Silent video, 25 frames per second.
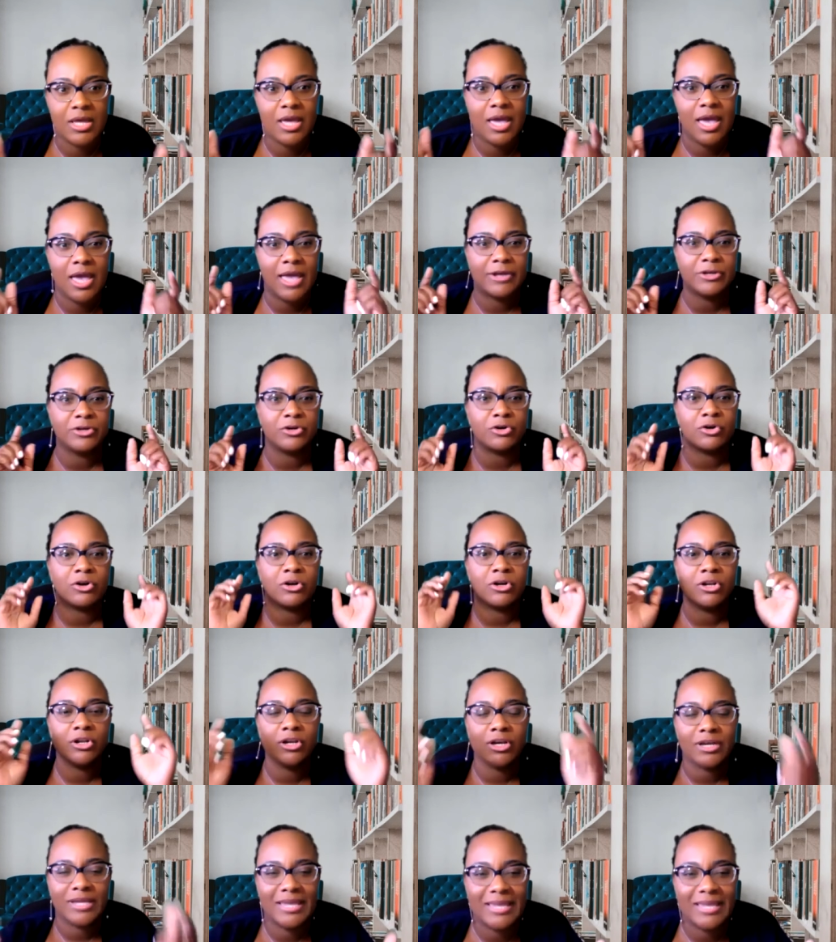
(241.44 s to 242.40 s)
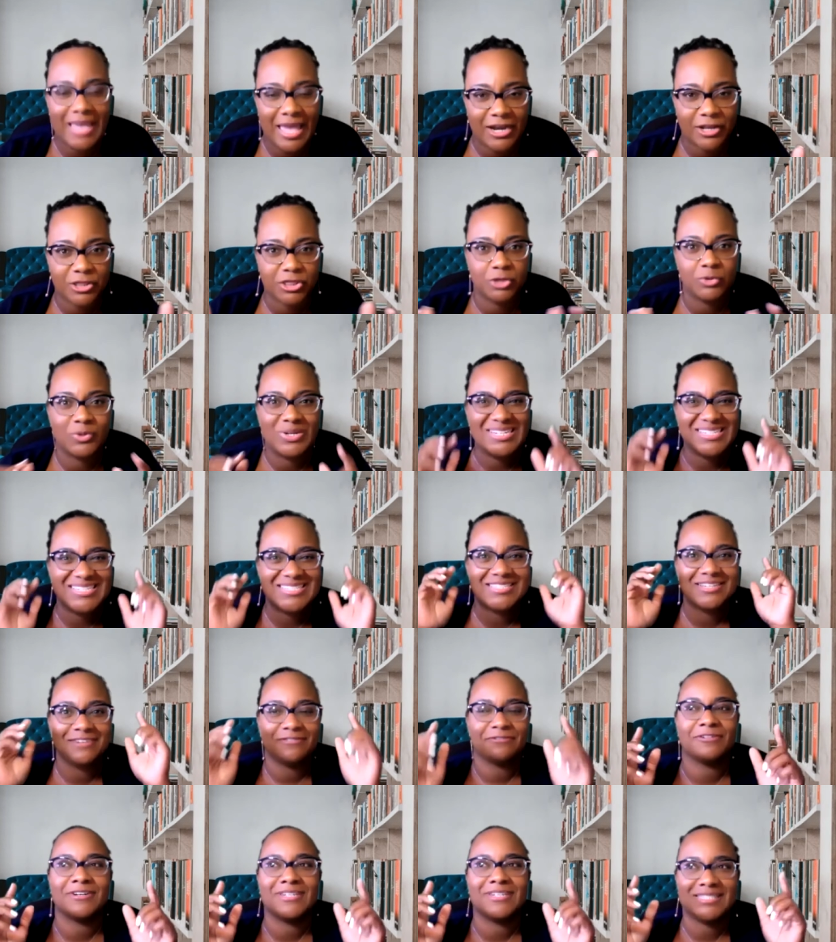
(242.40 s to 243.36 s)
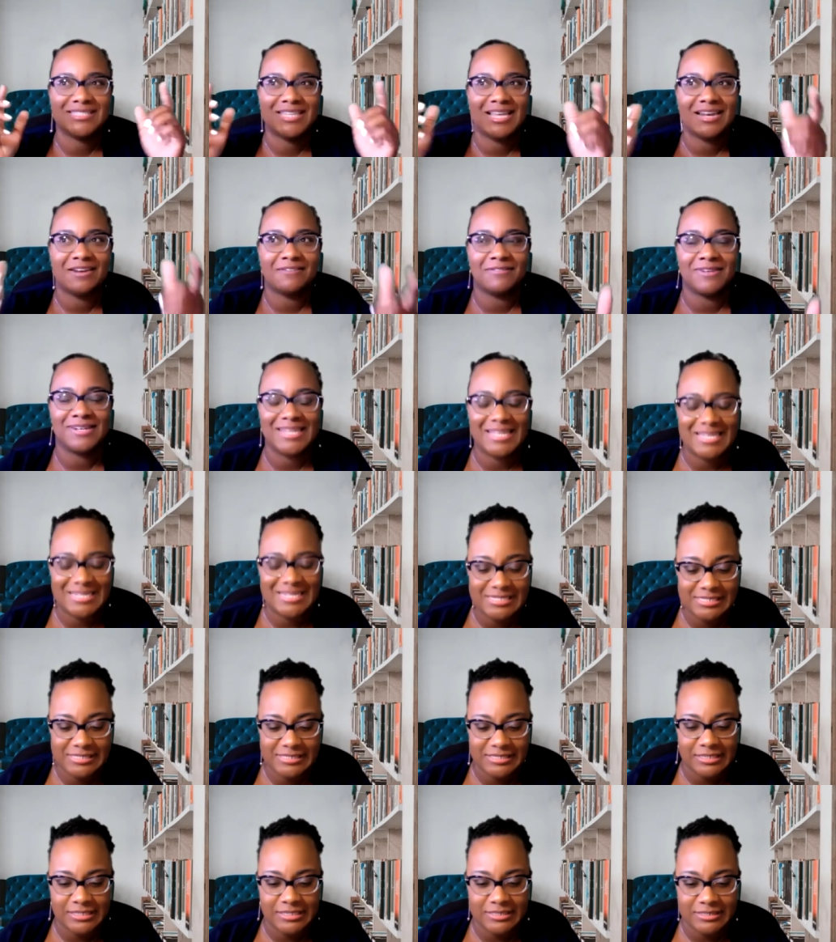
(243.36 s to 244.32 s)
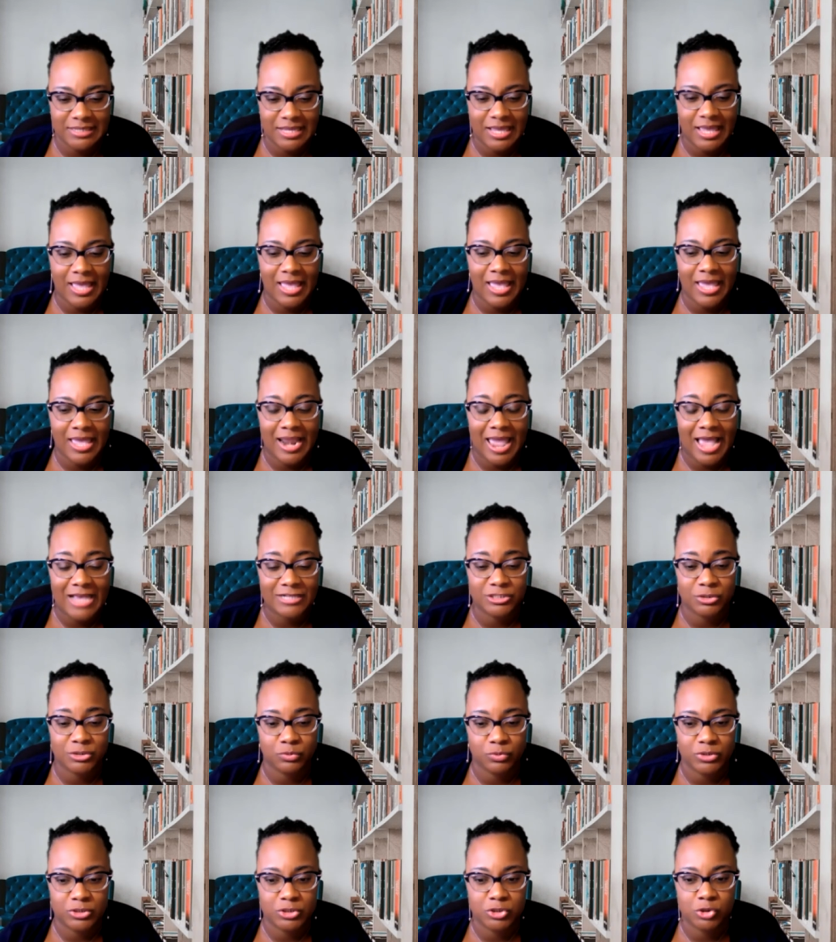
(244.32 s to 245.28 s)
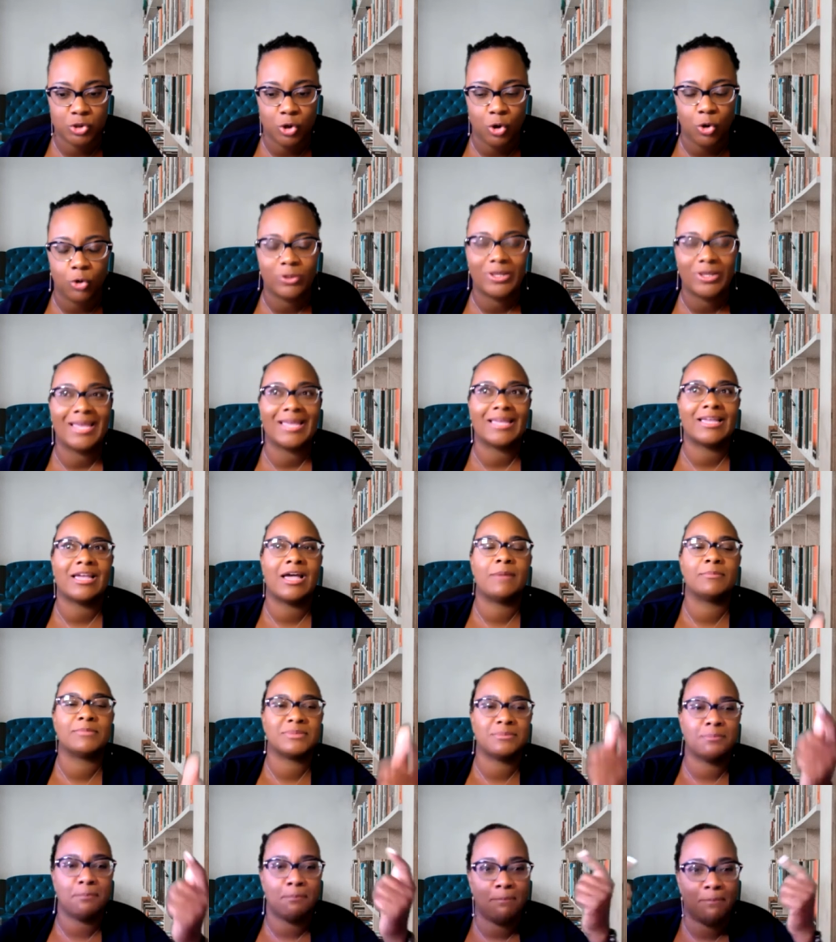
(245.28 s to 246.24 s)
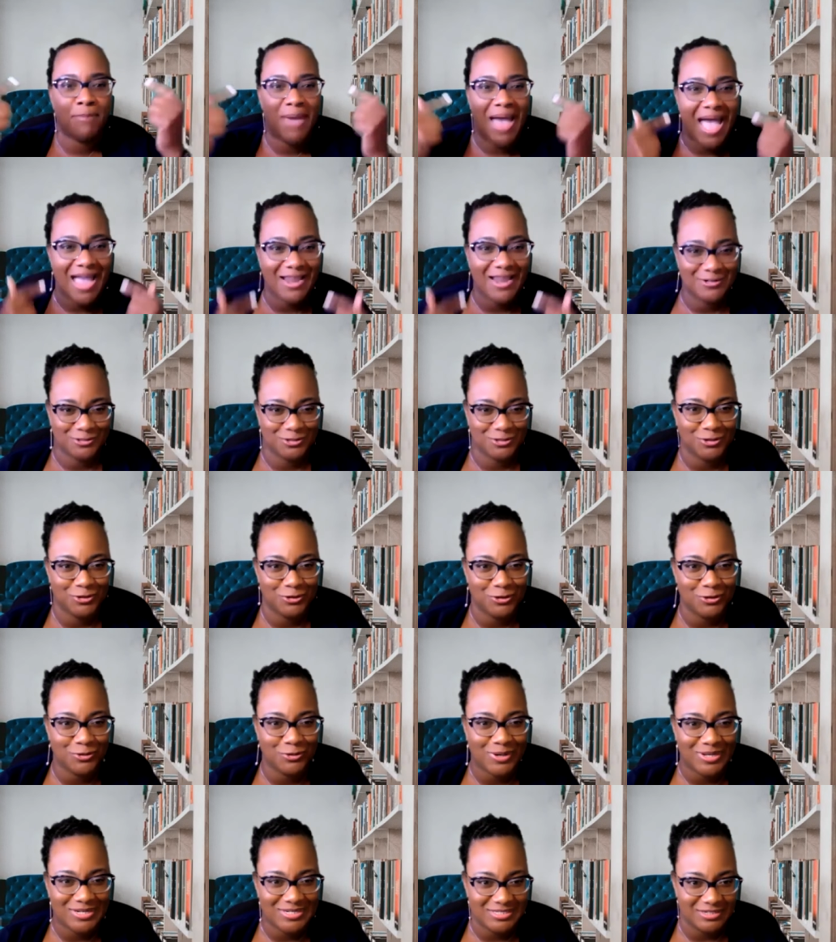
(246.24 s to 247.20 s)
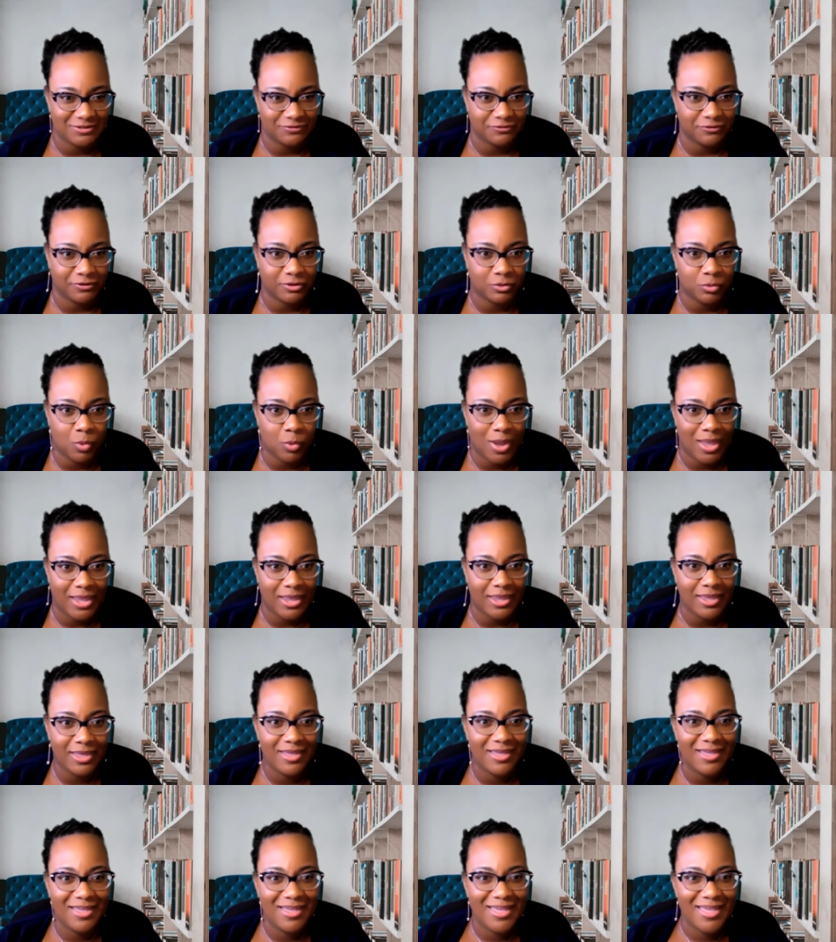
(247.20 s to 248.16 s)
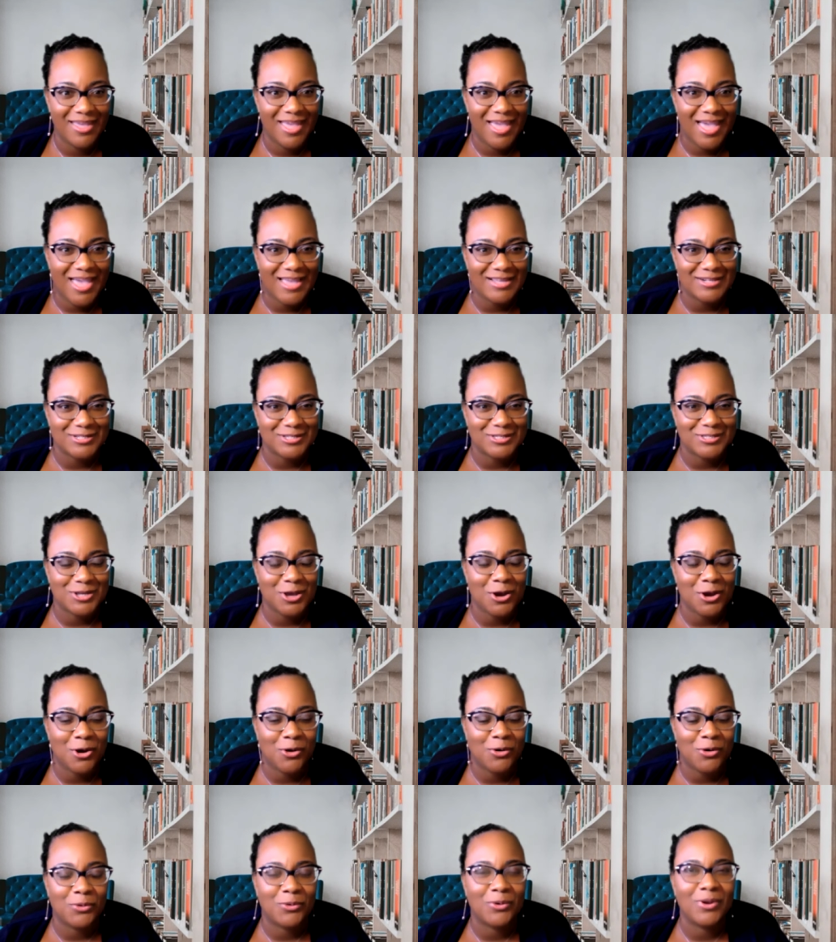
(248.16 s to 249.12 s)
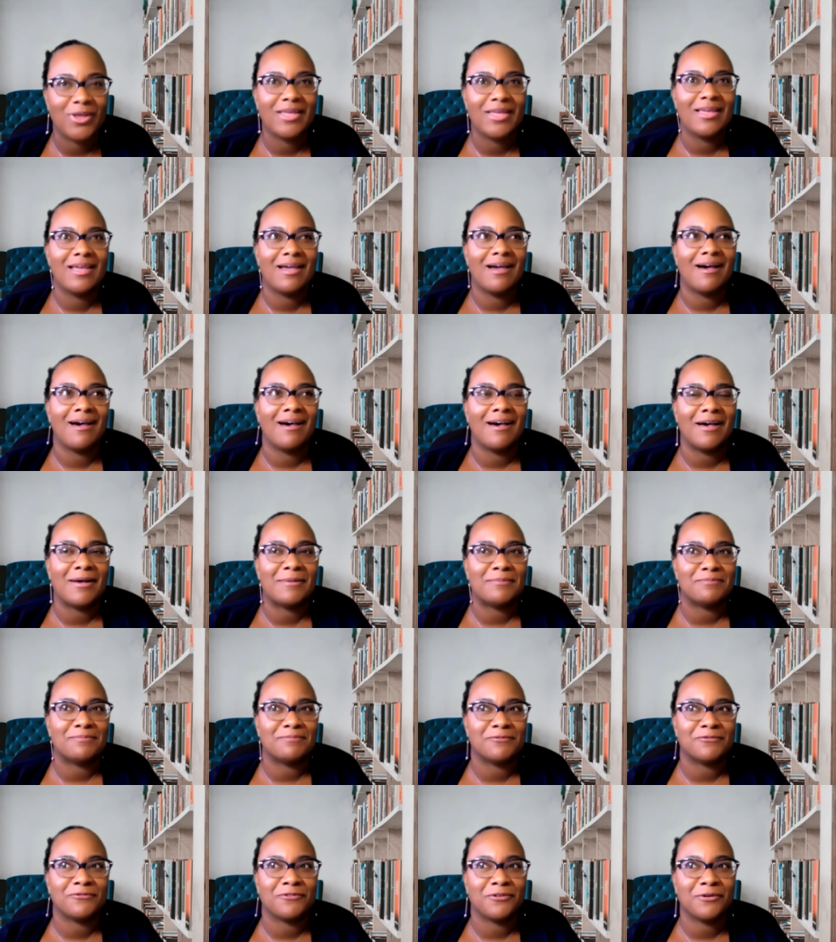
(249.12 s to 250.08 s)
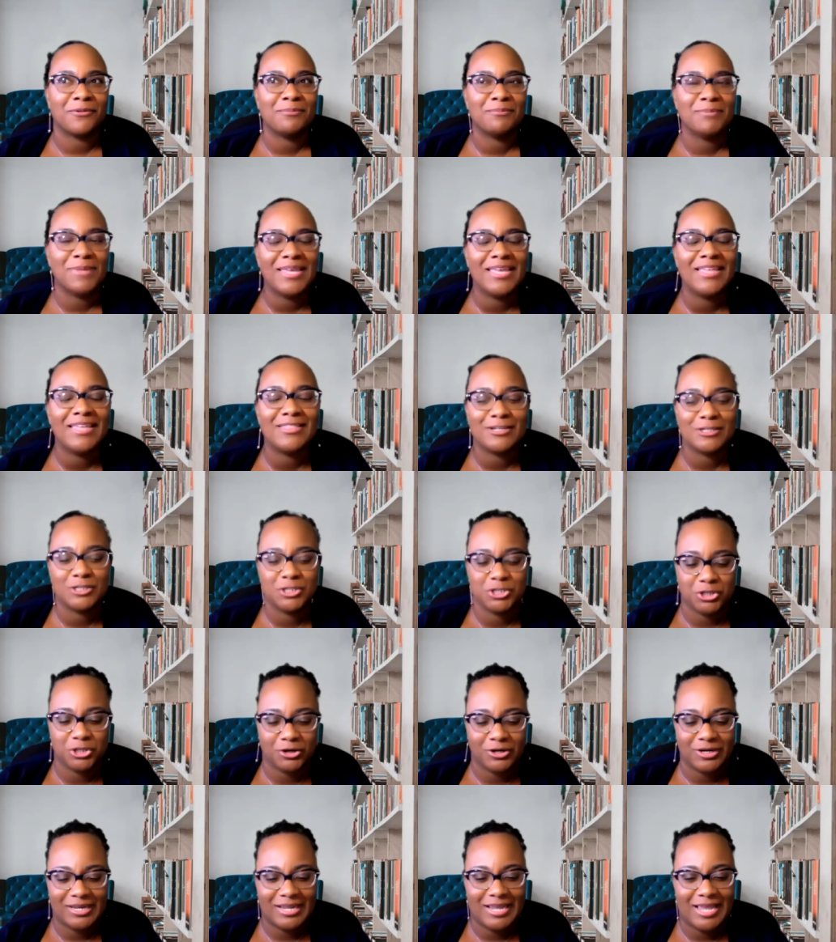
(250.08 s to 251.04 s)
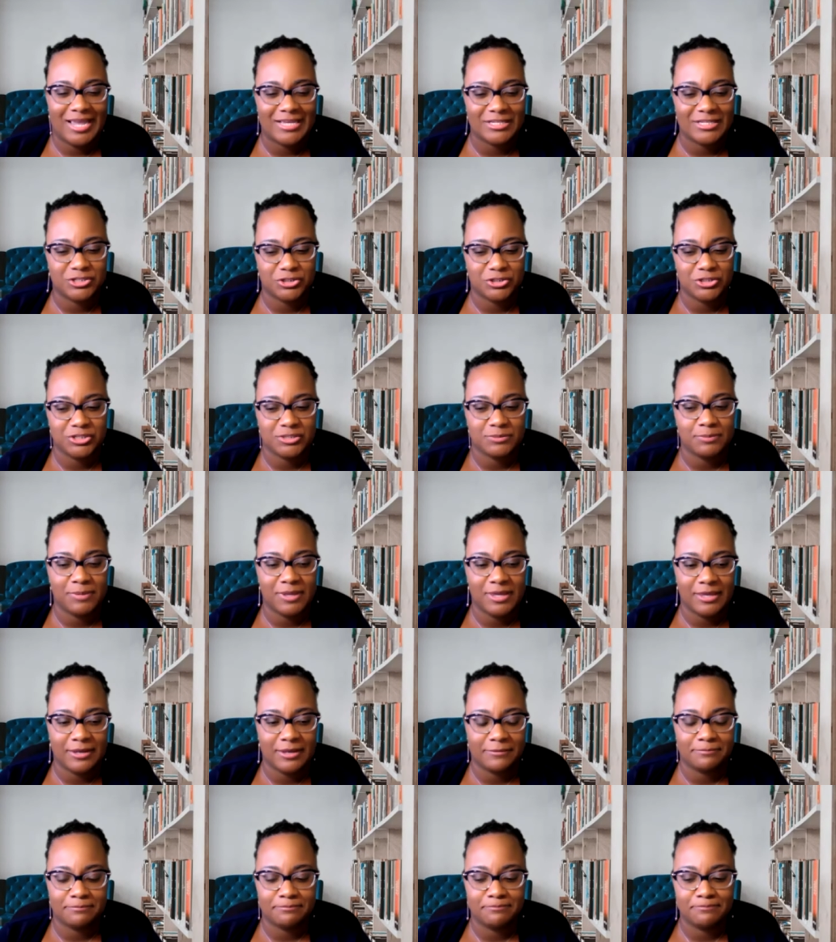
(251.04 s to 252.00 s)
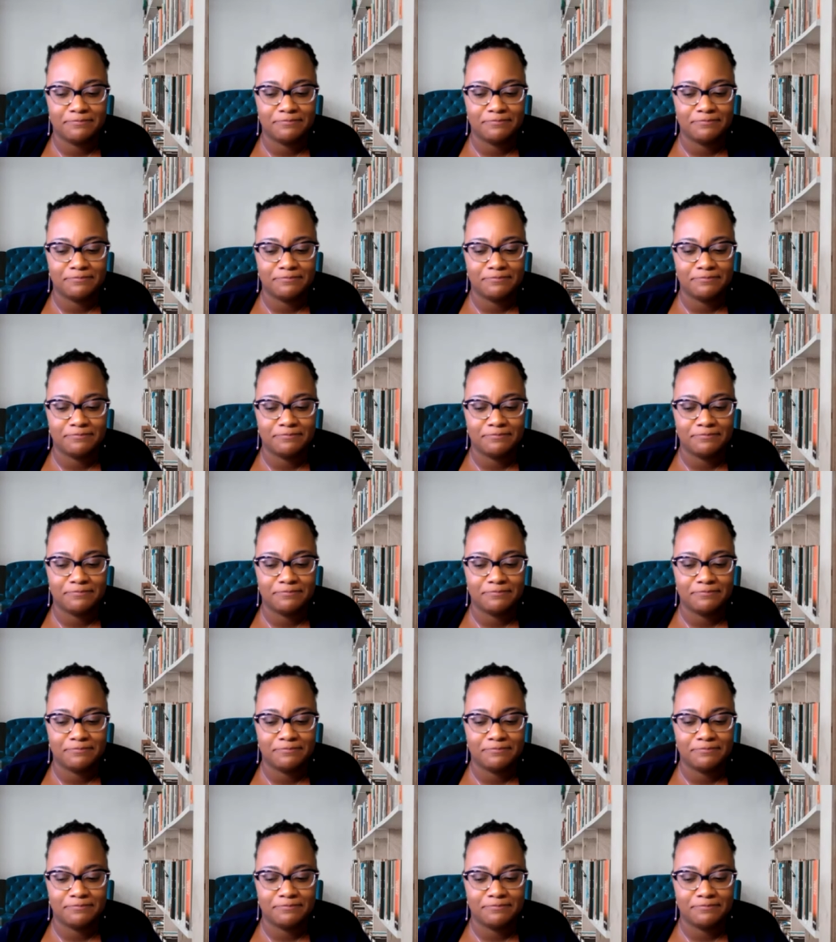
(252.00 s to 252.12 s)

and you're looking at it through a different set of lenses. And as a result, it comes back to you a different way. And so for me, the journey has just been,